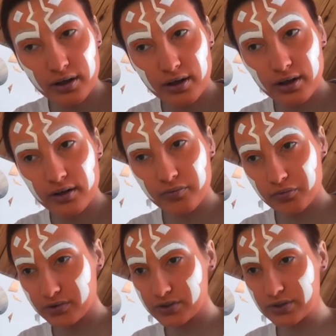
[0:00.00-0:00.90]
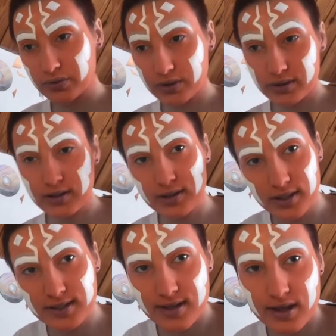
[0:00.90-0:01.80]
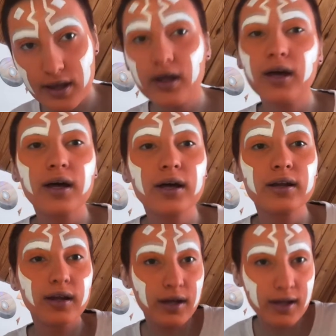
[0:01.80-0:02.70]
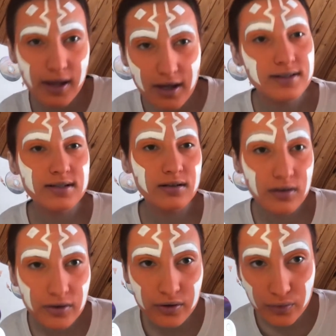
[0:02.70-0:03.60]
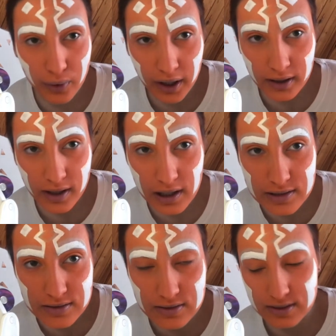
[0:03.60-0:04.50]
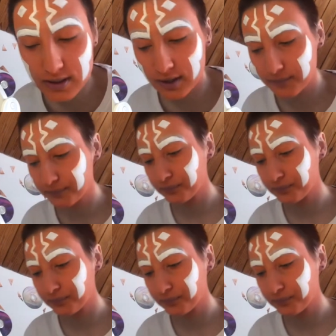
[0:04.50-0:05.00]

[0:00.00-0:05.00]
I've been doing this thing and it doesn't look great as you see,